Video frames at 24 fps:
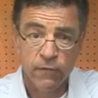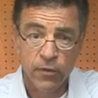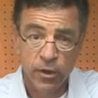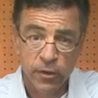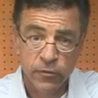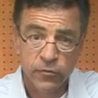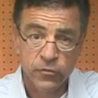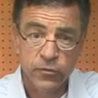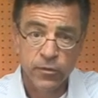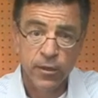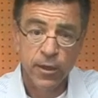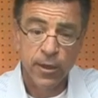
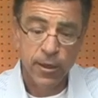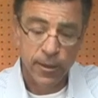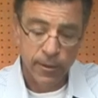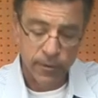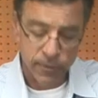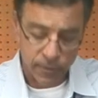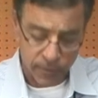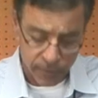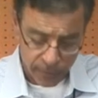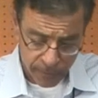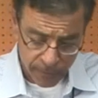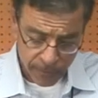vest and
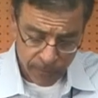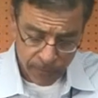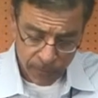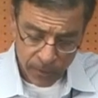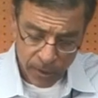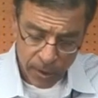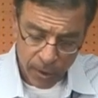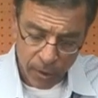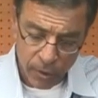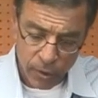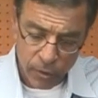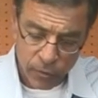
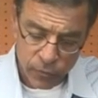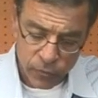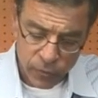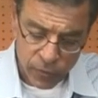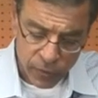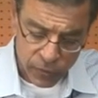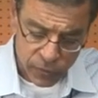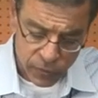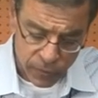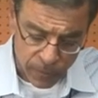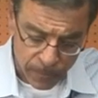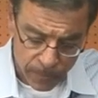carrier
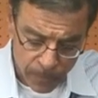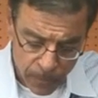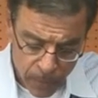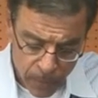system.